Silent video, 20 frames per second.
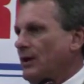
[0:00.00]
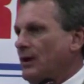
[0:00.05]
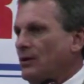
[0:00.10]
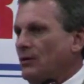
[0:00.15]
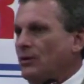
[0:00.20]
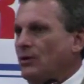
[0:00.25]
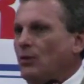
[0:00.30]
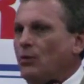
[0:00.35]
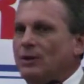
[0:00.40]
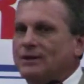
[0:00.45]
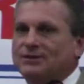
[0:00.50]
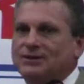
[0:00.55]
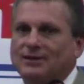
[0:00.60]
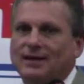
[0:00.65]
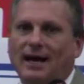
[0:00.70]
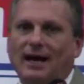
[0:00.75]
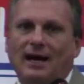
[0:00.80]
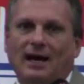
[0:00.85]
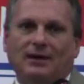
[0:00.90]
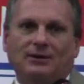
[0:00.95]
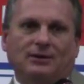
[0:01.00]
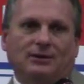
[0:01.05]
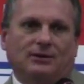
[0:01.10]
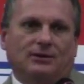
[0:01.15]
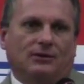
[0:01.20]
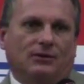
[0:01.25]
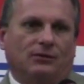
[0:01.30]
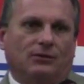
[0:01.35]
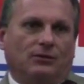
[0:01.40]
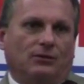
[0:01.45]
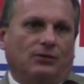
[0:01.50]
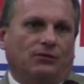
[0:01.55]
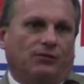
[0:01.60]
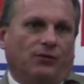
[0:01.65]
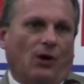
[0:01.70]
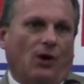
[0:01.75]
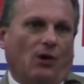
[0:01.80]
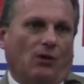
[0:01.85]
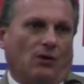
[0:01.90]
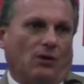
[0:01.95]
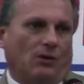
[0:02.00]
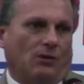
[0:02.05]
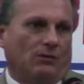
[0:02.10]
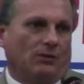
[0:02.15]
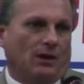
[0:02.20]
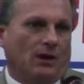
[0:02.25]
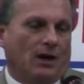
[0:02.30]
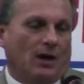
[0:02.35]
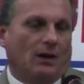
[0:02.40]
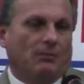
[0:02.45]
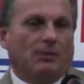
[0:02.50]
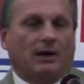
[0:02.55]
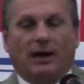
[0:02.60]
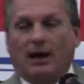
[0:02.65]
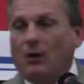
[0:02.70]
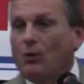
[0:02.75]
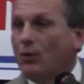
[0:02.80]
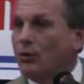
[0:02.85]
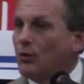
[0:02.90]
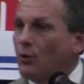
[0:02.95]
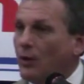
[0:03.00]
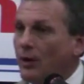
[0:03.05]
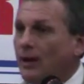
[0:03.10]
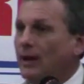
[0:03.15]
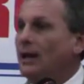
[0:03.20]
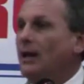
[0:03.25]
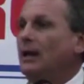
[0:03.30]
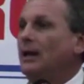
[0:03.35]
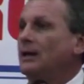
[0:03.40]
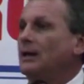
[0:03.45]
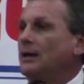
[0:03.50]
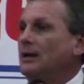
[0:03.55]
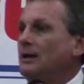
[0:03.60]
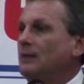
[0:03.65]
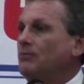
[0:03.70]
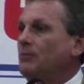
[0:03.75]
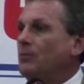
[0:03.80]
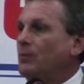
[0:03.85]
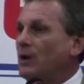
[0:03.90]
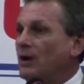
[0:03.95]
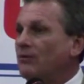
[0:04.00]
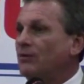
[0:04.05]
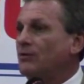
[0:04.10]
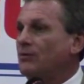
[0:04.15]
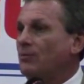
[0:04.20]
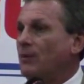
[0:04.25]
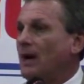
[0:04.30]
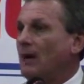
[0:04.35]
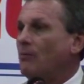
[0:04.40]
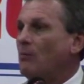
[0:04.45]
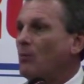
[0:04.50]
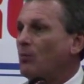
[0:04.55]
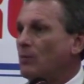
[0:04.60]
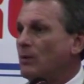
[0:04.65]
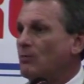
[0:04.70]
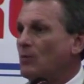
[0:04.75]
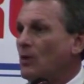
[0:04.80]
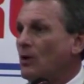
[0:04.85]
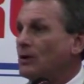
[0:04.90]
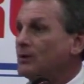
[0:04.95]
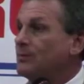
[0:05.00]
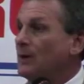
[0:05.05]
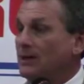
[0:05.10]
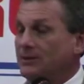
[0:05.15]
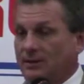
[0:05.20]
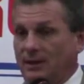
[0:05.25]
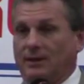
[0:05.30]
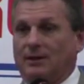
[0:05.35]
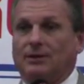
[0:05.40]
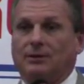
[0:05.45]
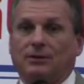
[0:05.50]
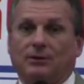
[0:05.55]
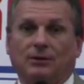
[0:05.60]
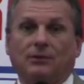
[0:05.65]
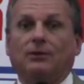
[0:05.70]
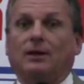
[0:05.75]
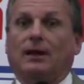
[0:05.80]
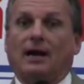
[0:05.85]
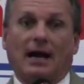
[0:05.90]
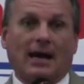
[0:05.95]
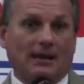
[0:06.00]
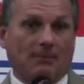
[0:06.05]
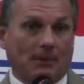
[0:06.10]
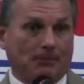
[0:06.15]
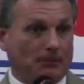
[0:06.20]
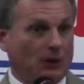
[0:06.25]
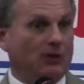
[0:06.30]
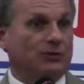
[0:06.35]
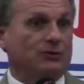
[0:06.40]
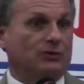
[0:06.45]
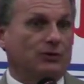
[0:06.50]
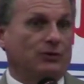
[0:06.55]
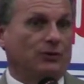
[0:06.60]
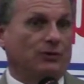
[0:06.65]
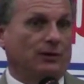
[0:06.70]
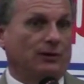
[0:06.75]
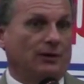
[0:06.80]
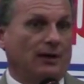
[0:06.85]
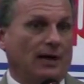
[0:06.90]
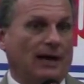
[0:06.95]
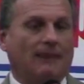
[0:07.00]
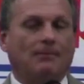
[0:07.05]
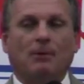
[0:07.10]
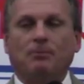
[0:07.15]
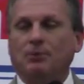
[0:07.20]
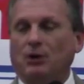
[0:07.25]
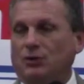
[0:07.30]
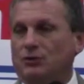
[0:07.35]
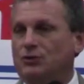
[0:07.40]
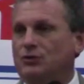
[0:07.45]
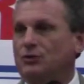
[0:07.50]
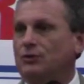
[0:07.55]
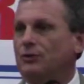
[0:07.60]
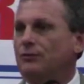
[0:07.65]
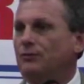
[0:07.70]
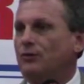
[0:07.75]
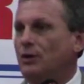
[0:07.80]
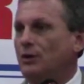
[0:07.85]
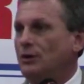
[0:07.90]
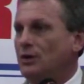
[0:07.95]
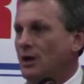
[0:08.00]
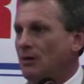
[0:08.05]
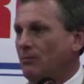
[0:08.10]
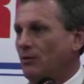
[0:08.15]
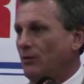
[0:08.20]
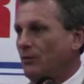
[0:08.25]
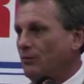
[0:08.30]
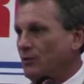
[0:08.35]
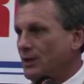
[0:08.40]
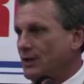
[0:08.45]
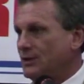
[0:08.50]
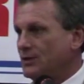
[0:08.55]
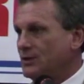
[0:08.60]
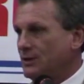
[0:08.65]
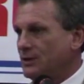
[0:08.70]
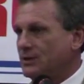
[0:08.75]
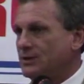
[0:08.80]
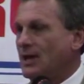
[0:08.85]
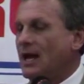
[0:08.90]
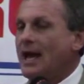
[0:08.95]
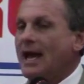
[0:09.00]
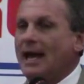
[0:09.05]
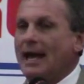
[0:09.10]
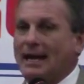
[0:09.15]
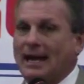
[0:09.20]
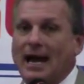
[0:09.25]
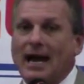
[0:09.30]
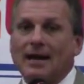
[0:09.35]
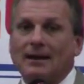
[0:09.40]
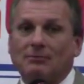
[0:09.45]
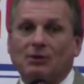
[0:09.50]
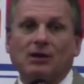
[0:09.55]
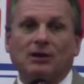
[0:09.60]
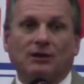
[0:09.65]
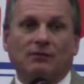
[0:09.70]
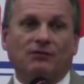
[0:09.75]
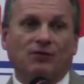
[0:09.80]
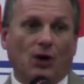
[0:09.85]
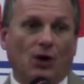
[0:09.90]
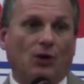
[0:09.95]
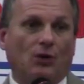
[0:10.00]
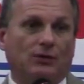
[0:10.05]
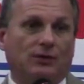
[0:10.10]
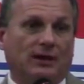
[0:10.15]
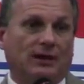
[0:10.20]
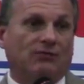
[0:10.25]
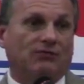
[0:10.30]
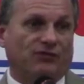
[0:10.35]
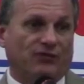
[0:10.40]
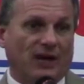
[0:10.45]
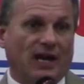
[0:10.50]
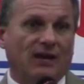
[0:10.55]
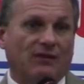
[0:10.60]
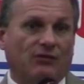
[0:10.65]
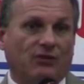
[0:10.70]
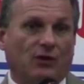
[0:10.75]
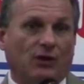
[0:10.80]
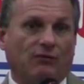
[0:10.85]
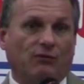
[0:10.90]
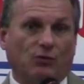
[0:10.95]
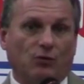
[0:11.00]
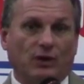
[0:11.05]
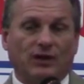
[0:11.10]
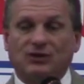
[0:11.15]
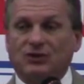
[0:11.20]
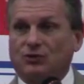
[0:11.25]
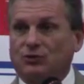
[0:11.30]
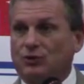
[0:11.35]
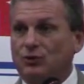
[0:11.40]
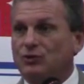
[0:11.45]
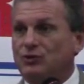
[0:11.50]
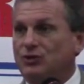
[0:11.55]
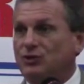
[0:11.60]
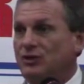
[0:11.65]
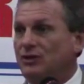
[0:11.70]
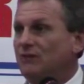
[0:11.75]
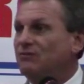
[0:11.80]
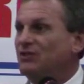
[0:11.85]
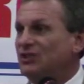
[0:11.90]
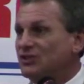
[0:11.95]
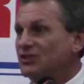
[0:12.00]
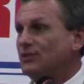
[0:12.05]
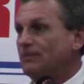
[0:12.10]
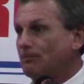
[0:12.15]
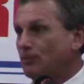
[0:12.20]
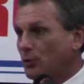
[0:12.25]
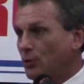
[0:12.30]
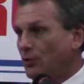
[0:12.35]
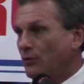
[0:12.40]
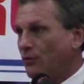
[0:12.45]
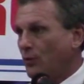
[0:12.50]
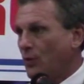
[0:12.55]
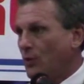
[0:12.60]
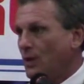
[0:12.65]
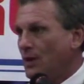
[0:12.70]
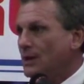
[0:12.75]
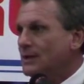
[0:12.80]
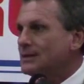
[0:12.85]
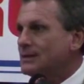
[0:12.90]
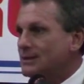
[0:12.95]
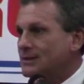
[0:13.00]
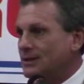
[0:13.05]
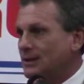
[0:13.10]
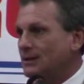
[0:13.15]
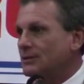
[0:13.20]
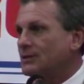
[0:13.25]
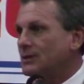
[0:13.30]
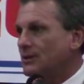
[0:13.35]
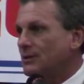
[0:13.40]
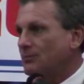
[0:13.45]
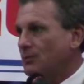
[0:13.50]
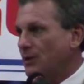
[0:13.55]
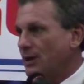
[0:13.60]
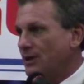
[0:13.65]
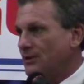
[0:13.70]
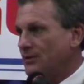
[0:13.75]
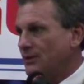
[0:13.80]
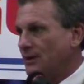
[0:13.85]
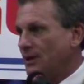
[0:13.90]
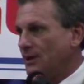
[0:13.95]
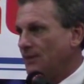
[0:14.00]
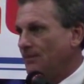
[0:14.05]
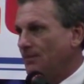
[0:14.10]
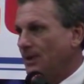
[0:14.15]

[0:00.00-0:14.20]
I don't know which side you, you fall on. And I will go ahead and preface my remarks by telling you that I am opposed to it. I'm opposed to it for a number of reasons, and I am going to vote in favor of a resolution of disapproval to send to the president.